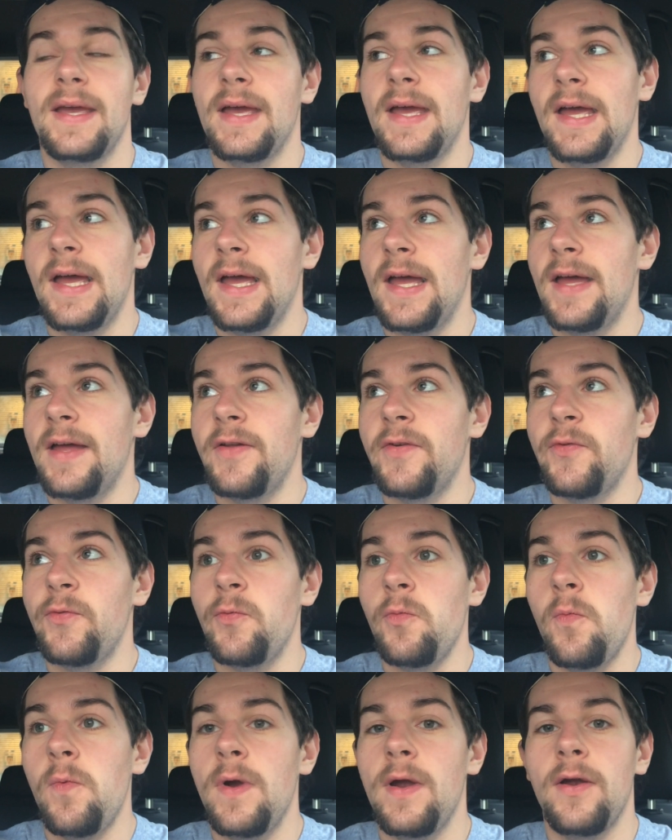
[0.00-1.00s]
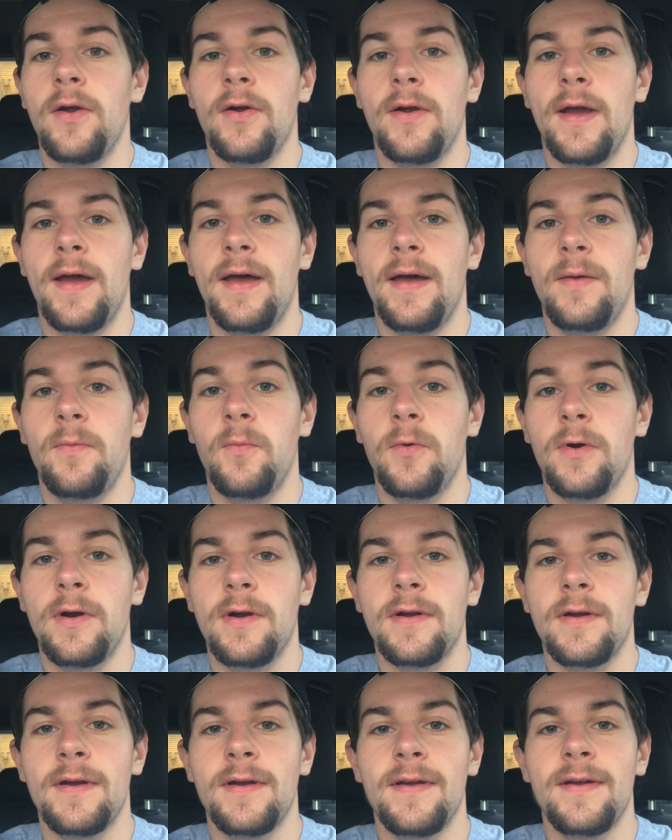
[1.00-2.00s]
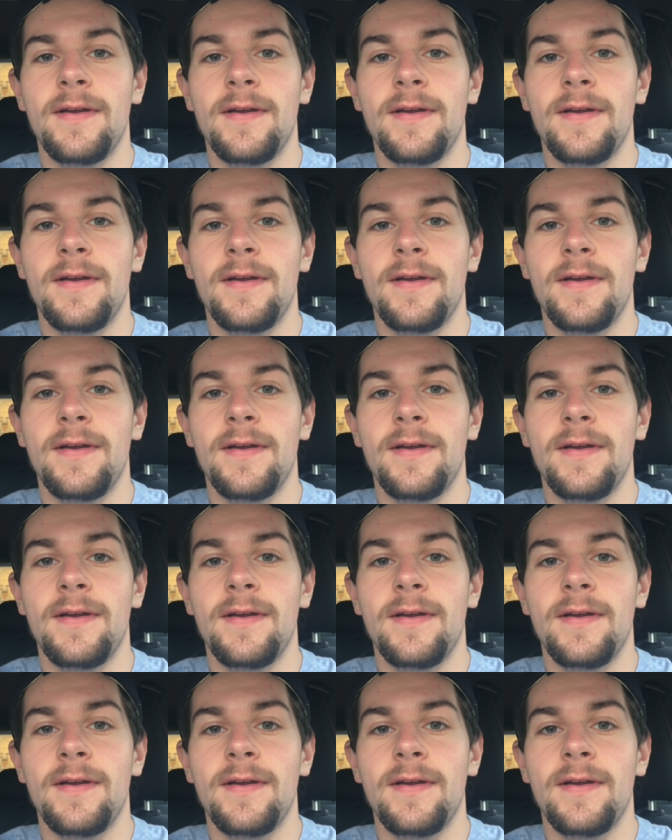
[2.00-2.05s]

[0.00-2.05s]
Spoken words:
and we're at work.